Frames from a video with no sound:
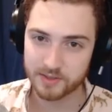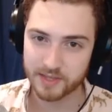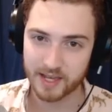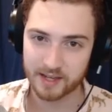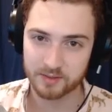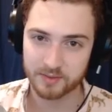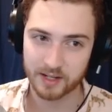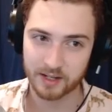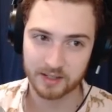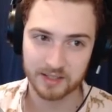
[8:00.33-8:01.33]
They have
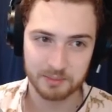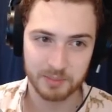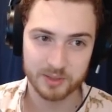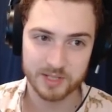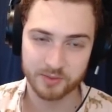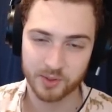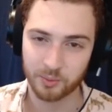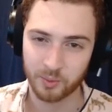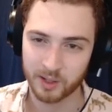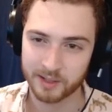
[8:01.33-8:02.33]
like built different
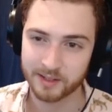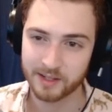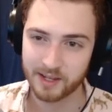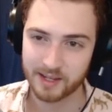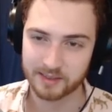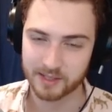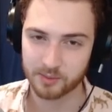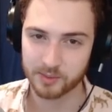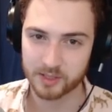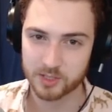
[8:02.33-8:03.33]
1 and like a
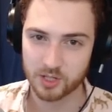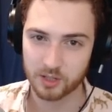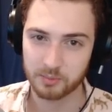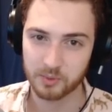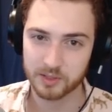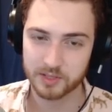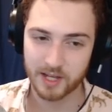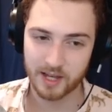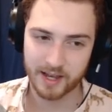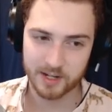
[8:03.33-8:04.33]
really strong board.
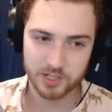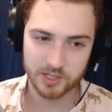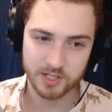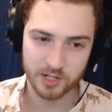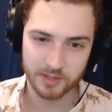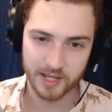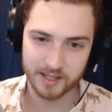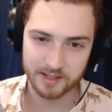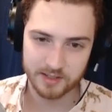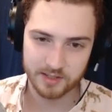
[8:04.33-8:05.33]
I actually don't
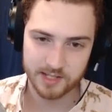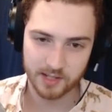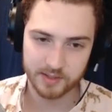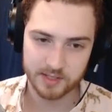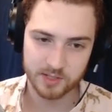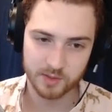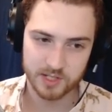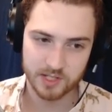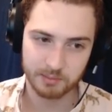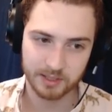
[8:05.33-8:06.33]
hate selling these
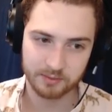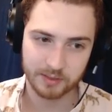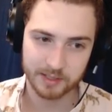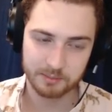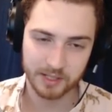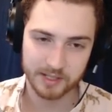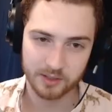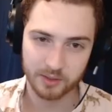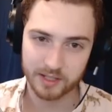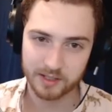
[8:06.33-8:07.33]
units, double leveling, playing
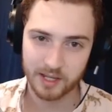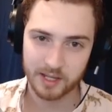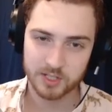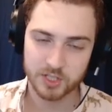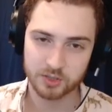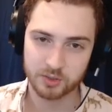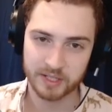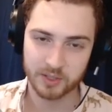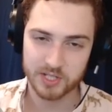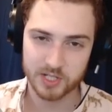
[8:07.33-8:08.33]
Yone to
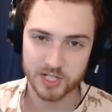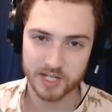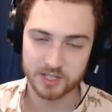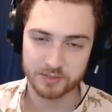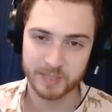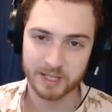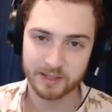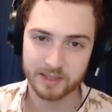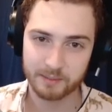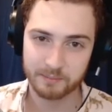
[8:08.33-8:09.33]
increase our chance of beating
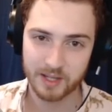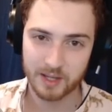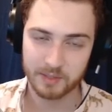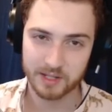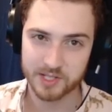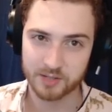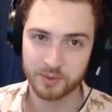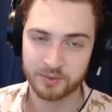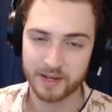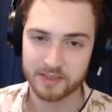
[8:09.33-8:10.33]
them, because if
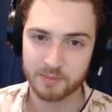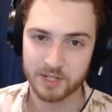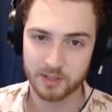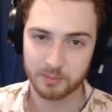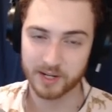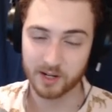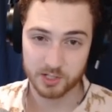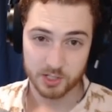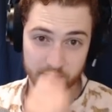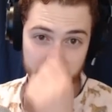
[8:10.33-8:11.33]
we fight them, they're gonna break our
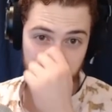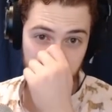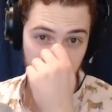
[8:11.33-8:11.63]
streak.